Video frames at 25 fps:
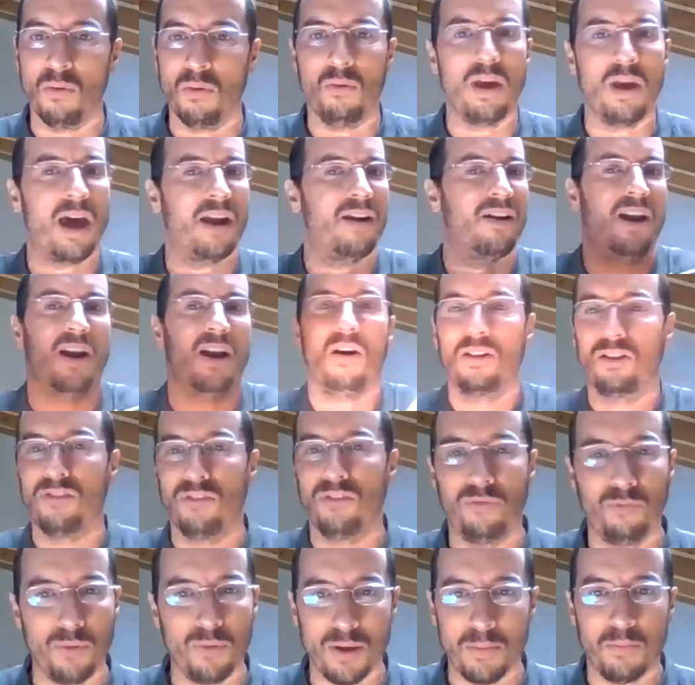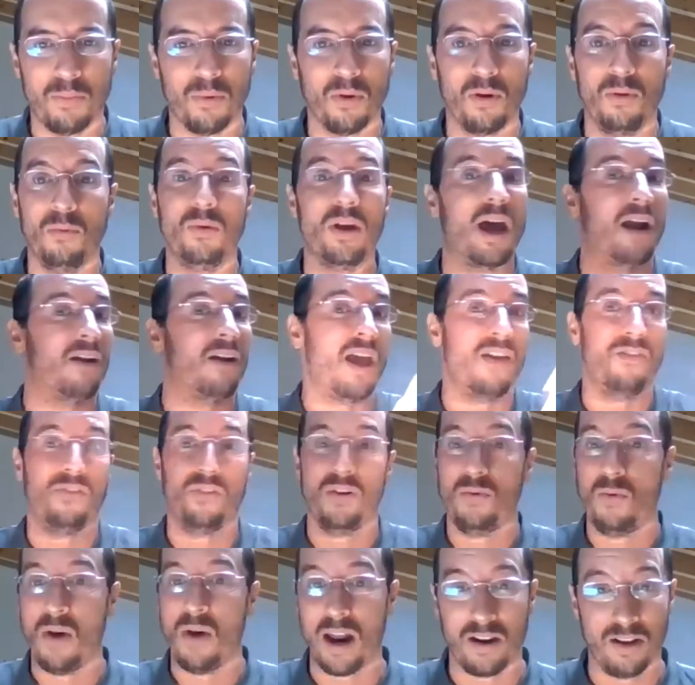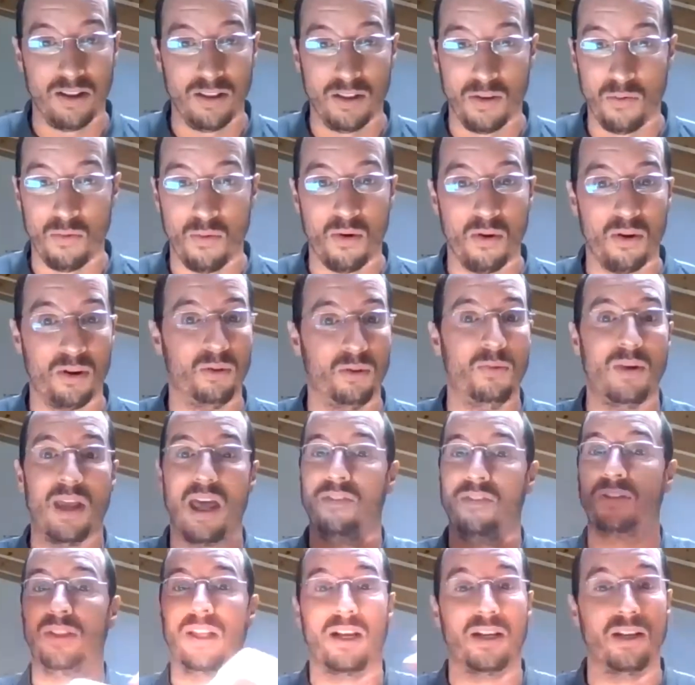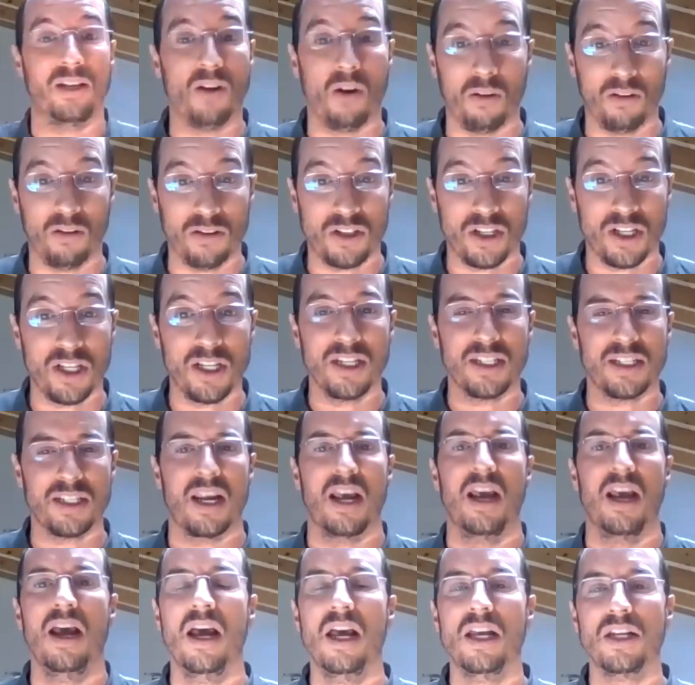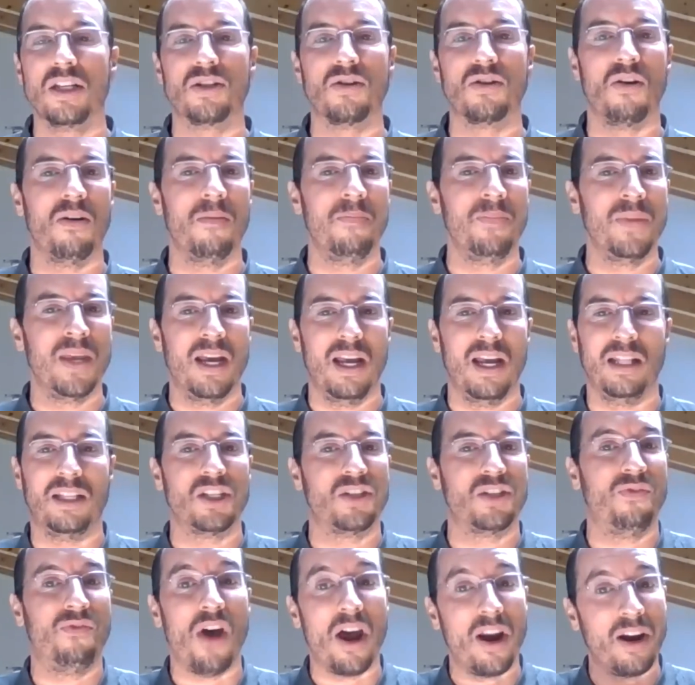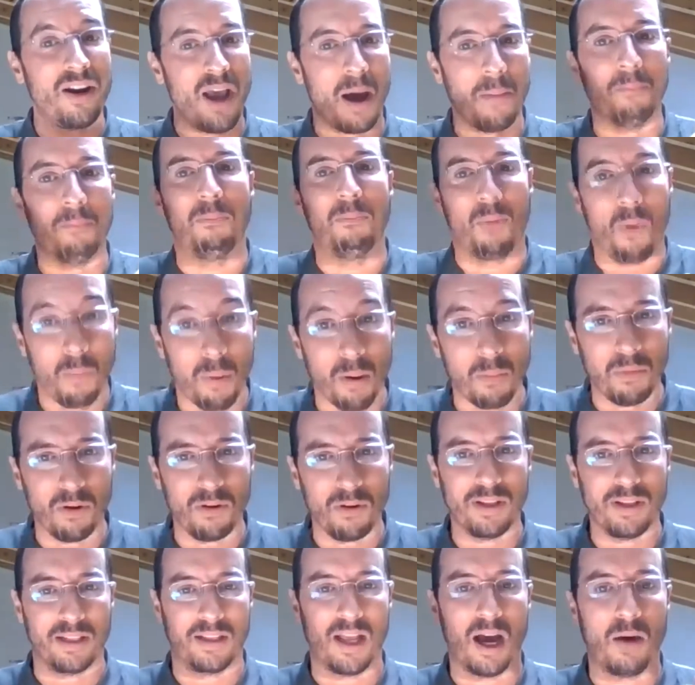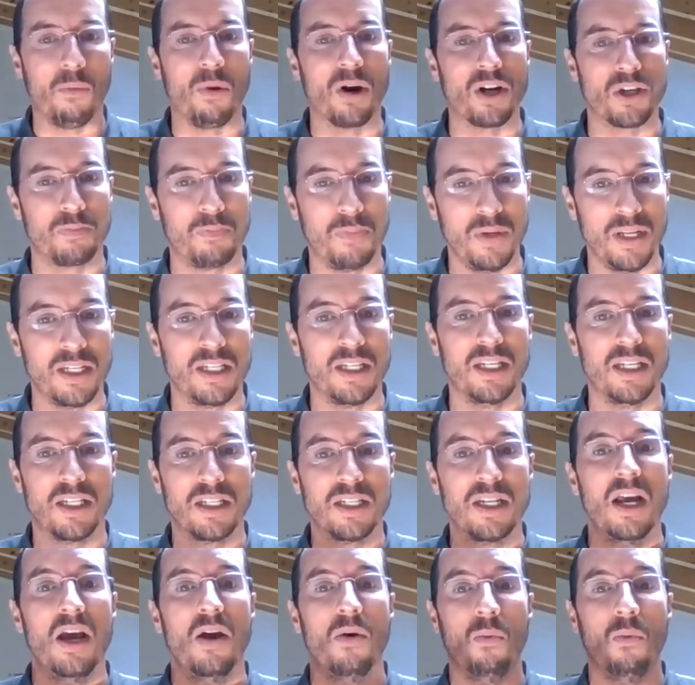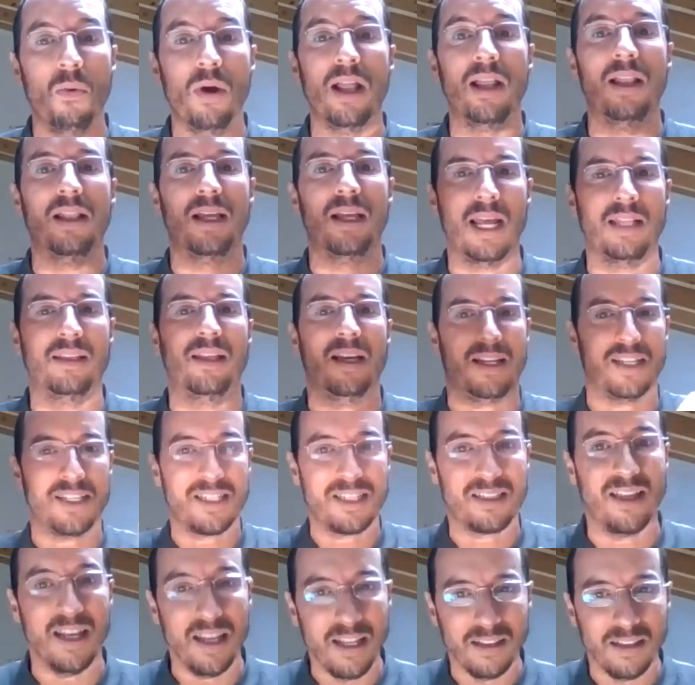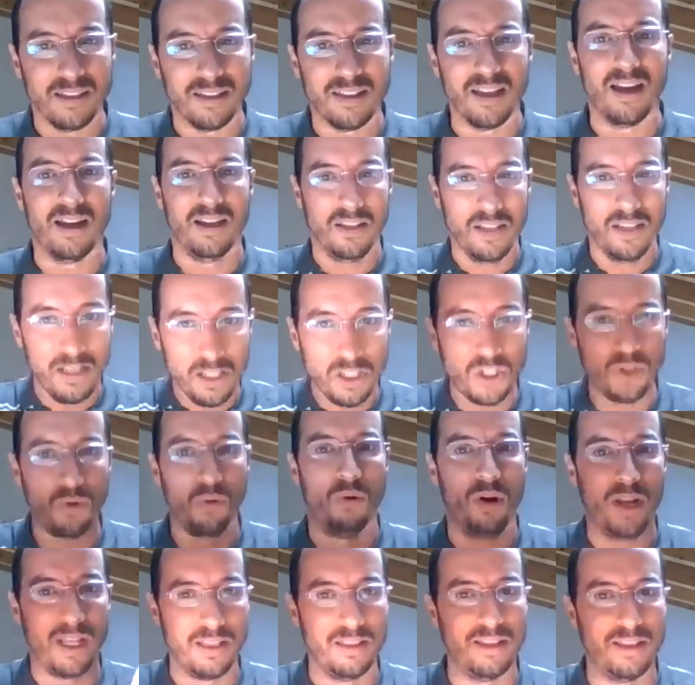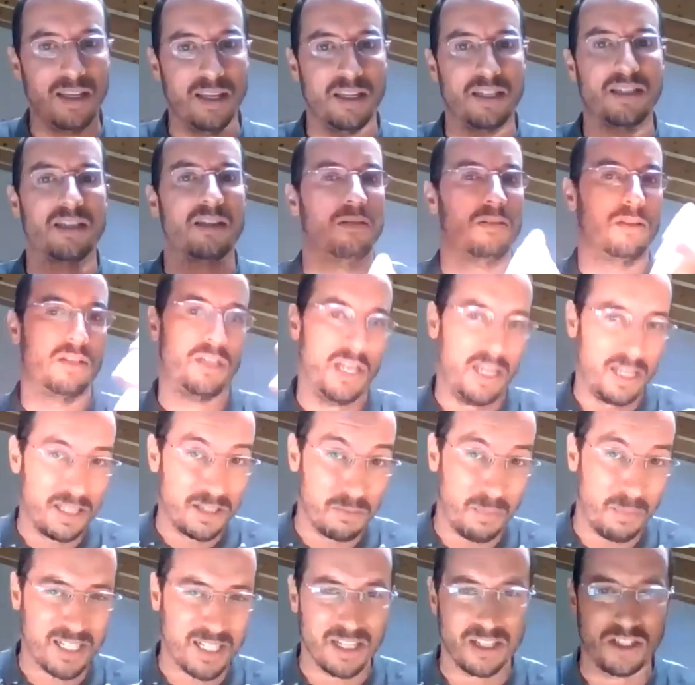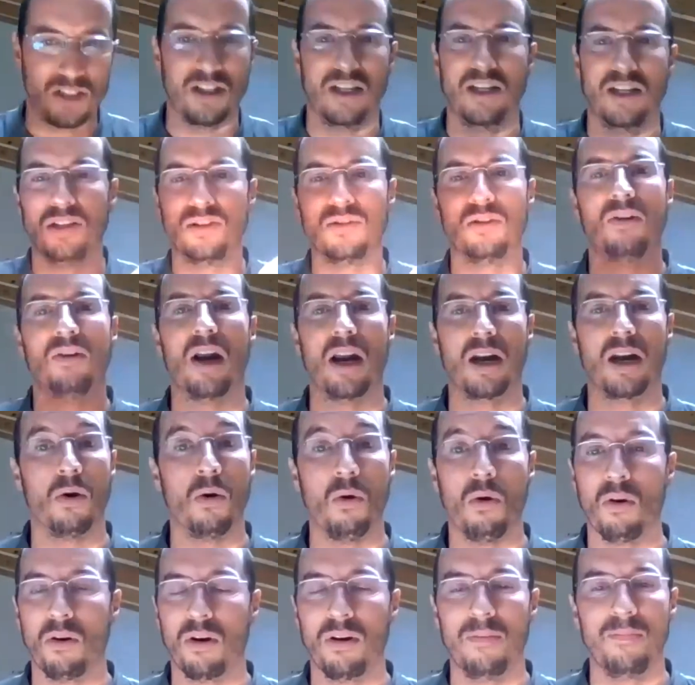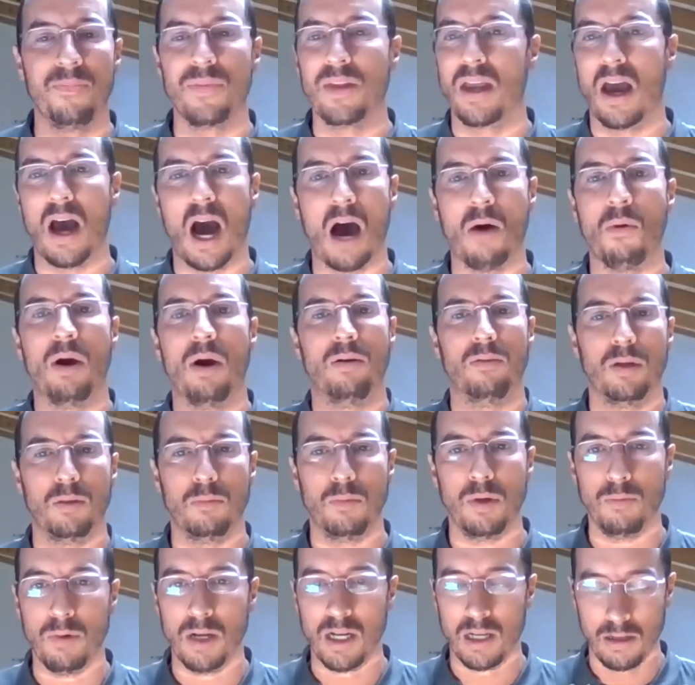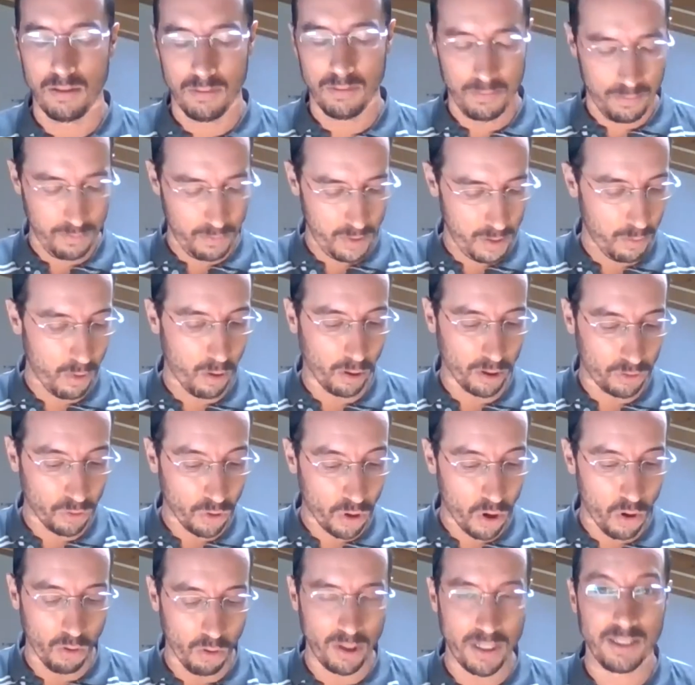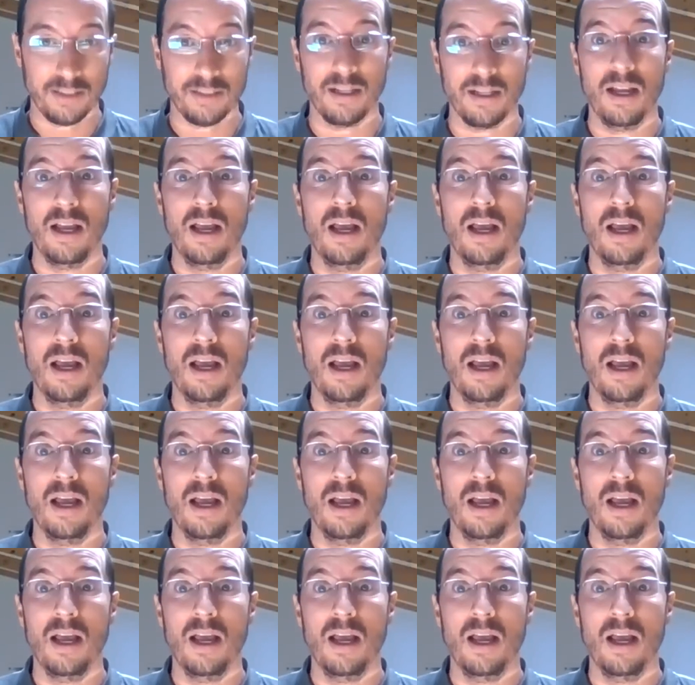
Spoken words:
We are a lot of people, we are everywhere in the world, we have technology, so it is very improbable that our species will get extinct during this sixth mass extinction, or however we want to call it.